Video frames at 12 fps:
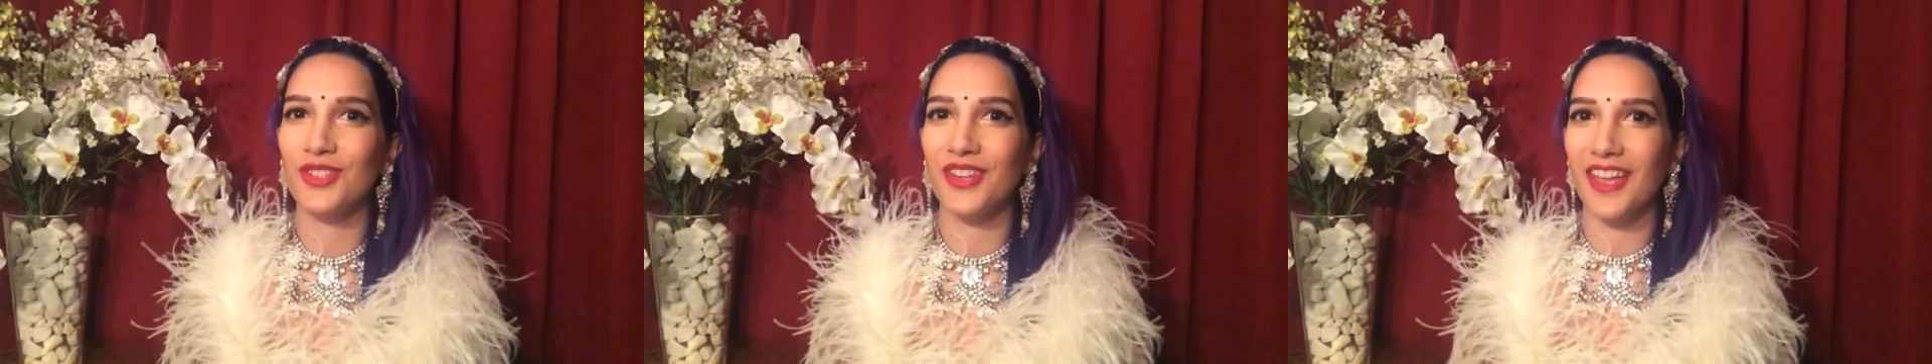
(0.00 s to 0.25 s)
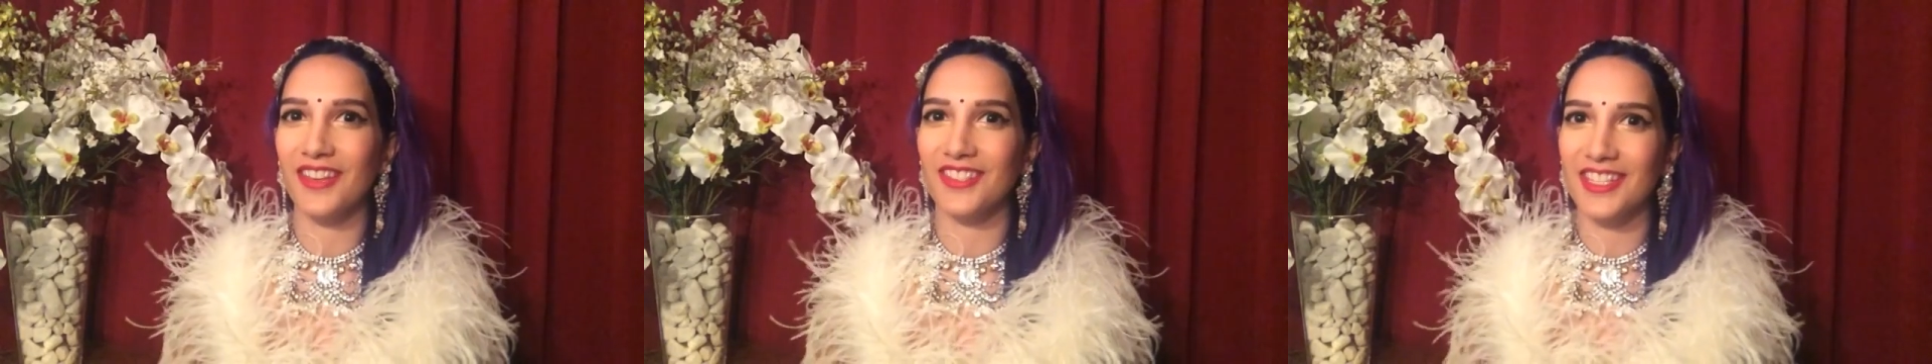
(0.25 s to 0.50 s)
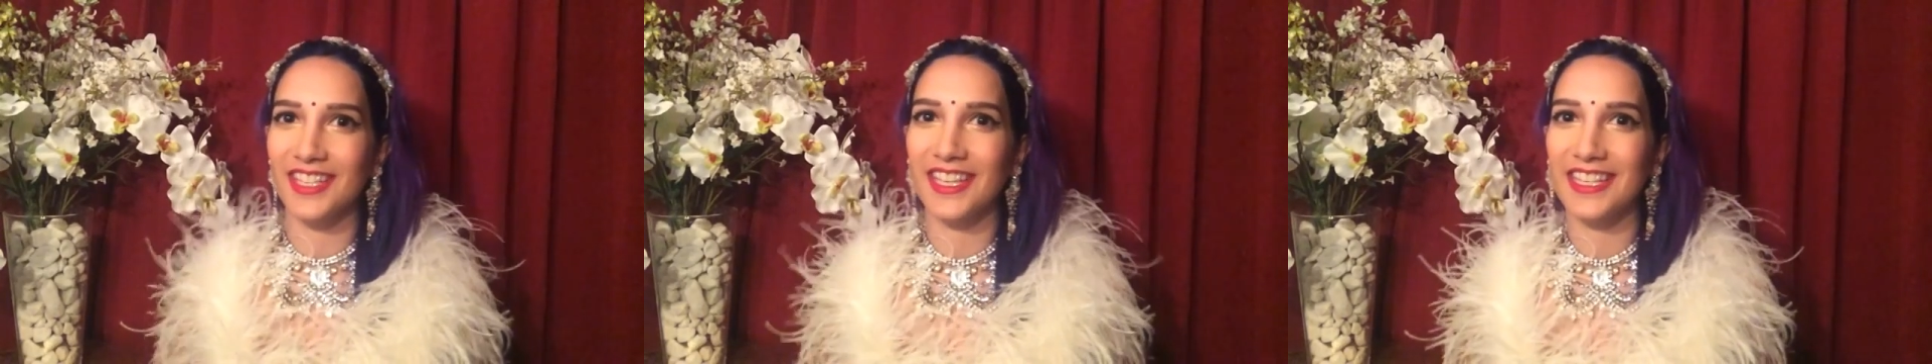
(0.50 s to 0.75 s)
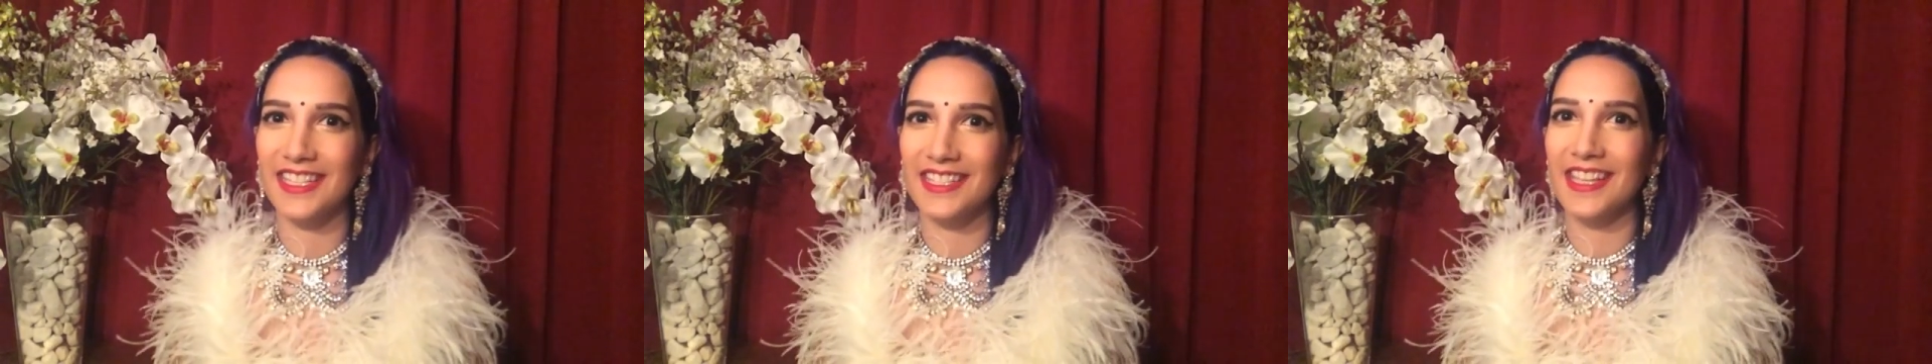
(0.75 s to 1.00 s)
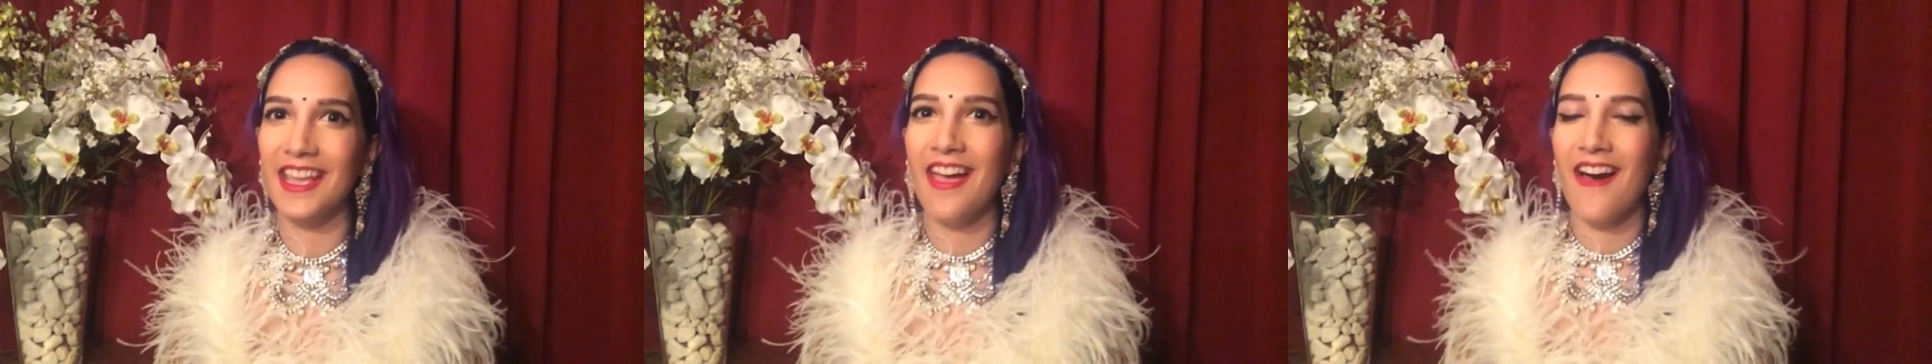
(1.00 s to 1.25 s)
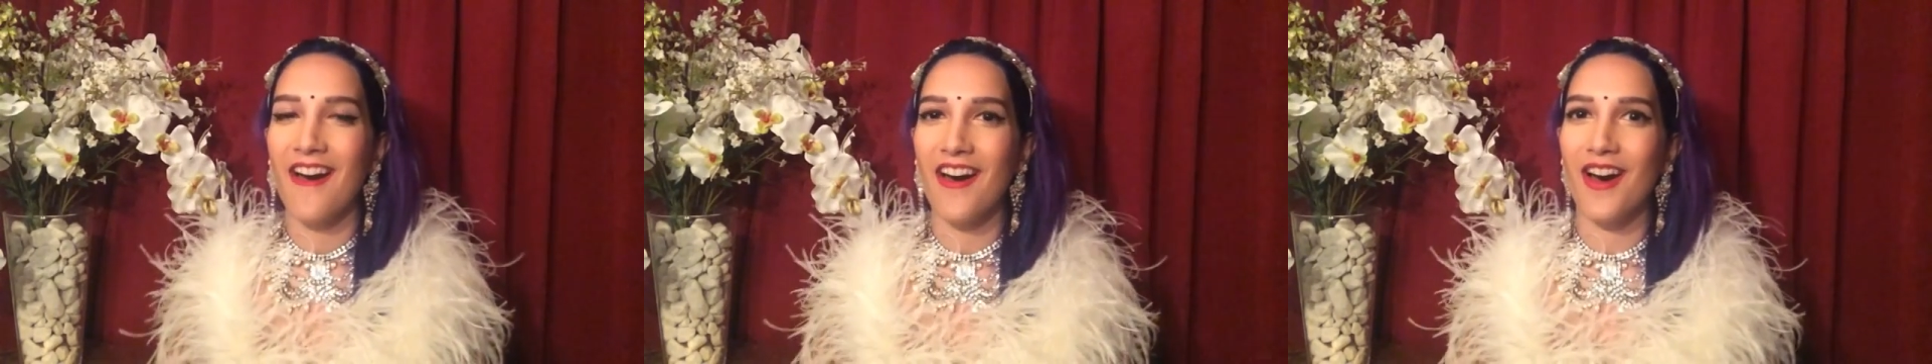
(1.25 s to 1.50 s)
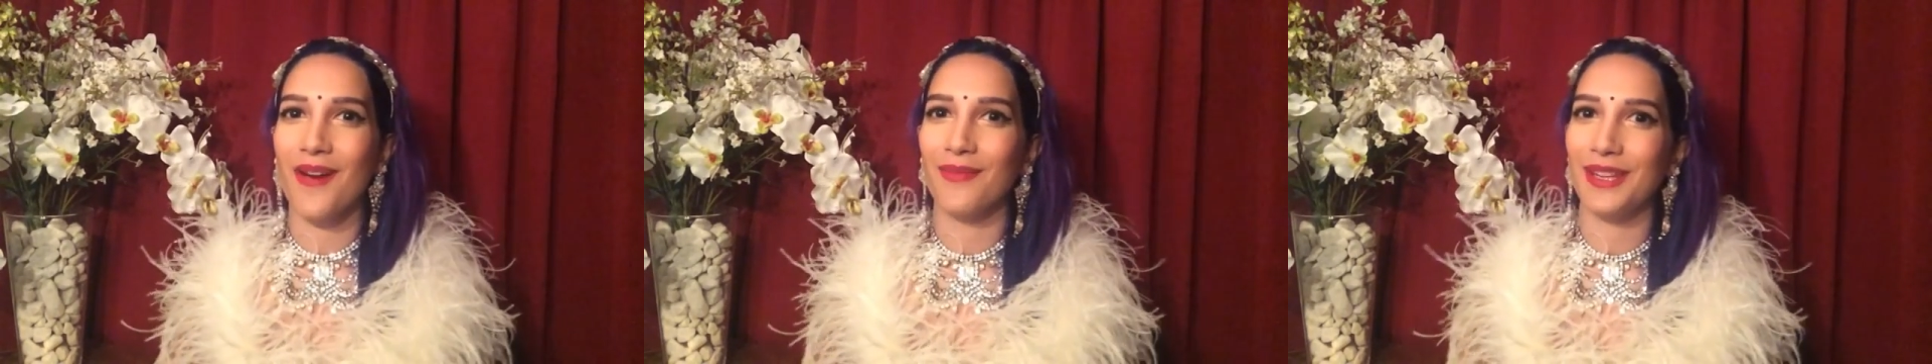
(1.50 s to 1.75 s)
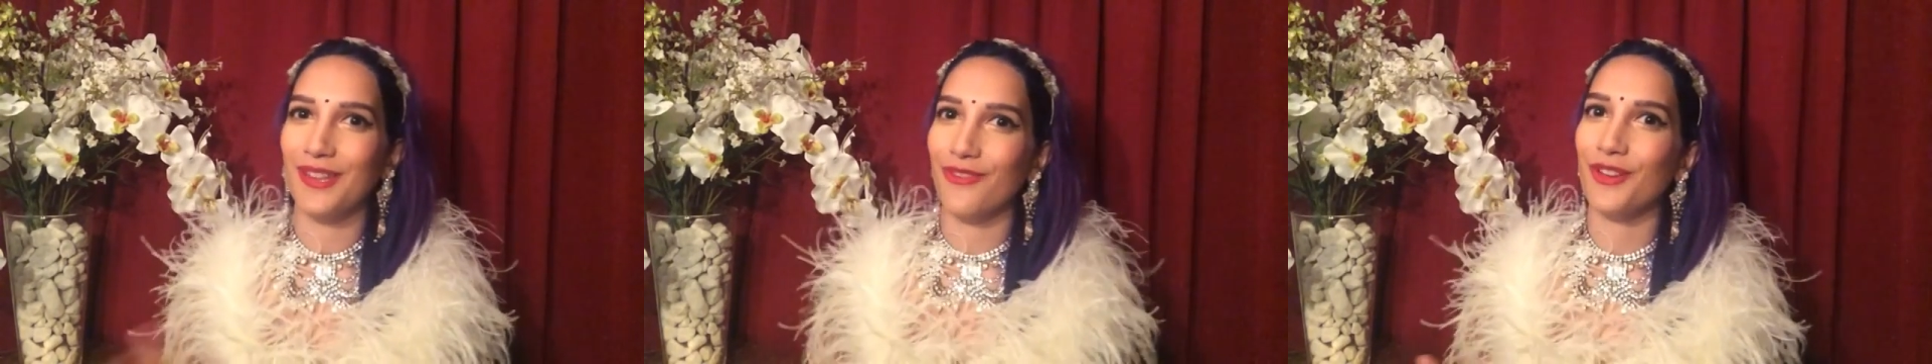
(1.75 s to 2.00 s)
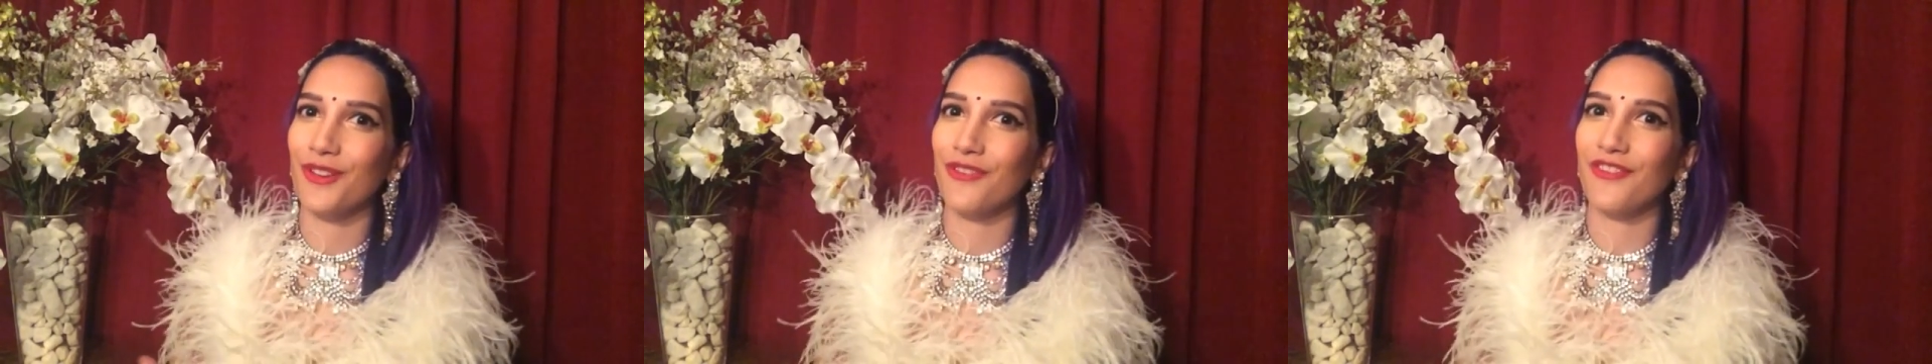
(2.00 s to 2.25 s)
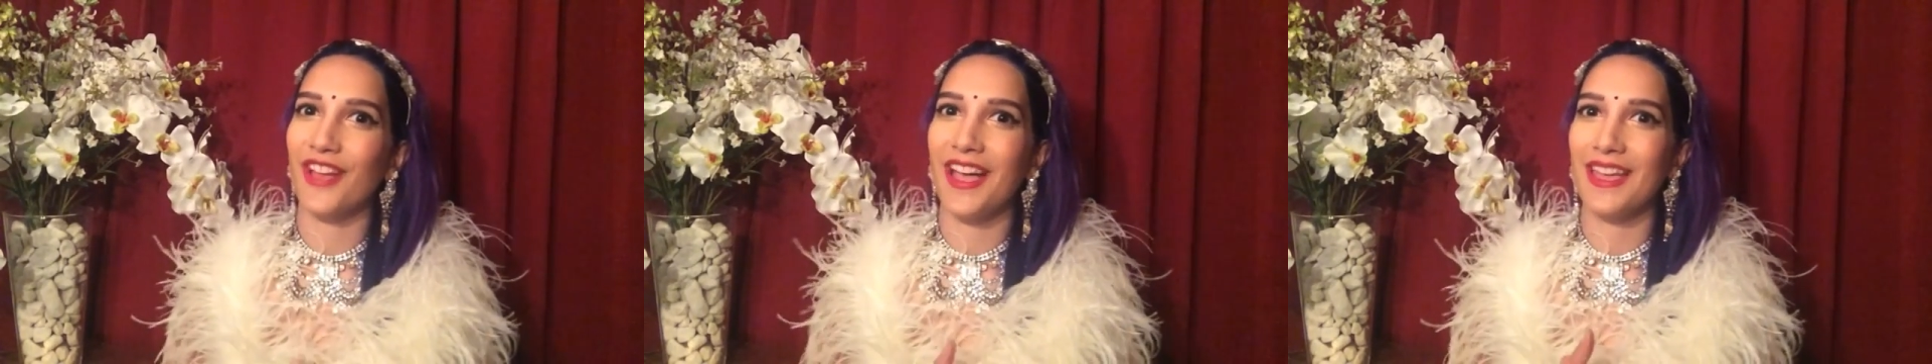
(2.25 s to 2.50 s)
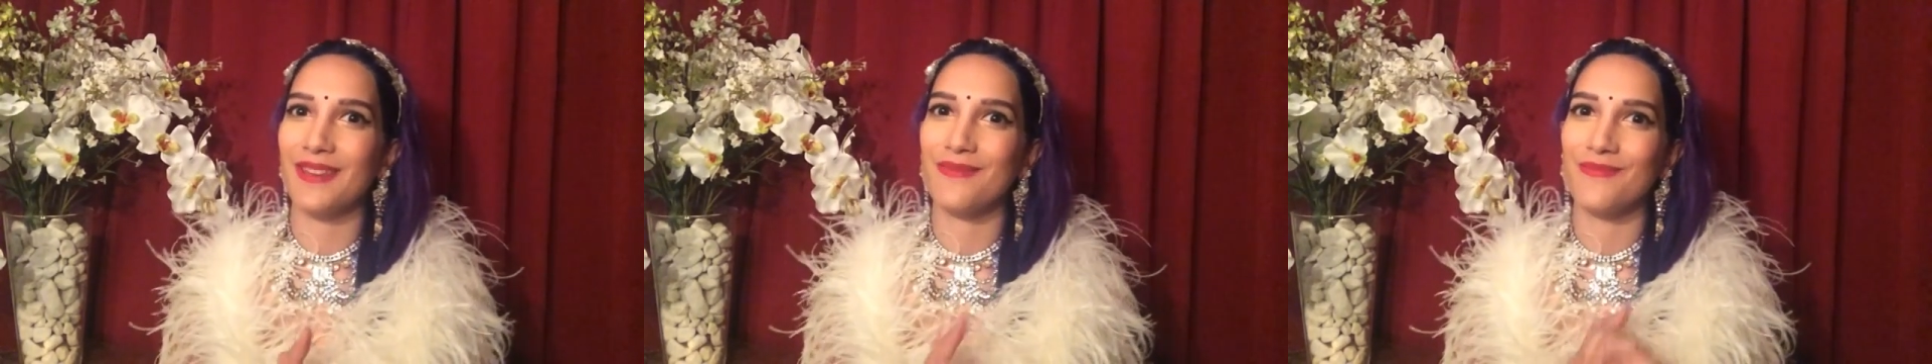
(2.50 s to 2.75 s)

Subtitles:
you get your tickets, and if you're a fan,